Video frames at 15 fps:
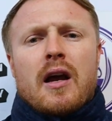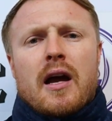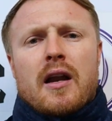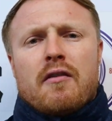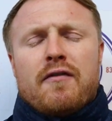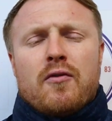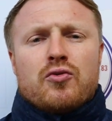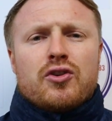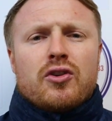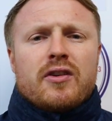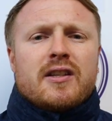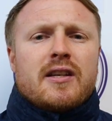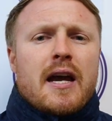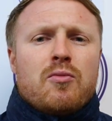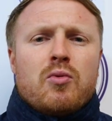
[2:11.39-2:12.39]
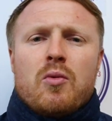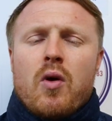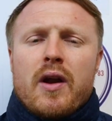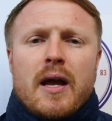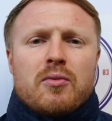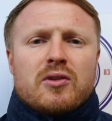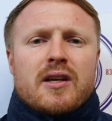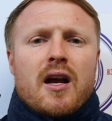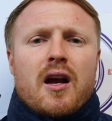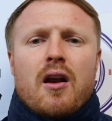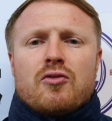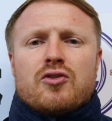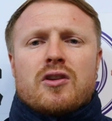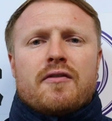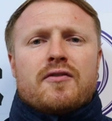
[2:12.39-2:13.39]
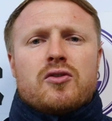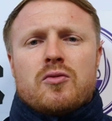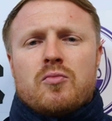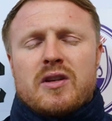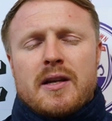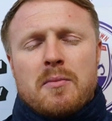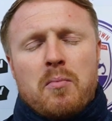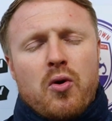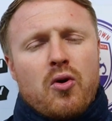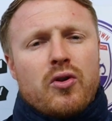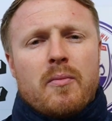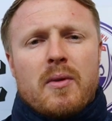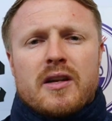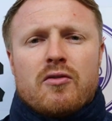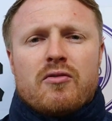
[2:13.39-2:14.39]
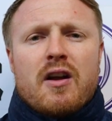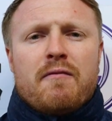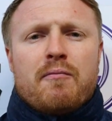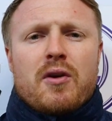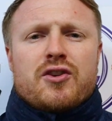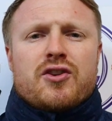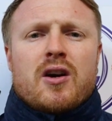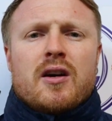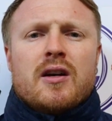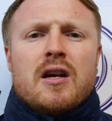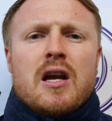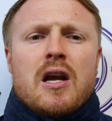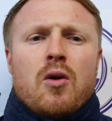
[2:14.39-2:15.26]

And unfortunately on the day, we weren't able to get close enough to them. We didn't put them under enough pressure.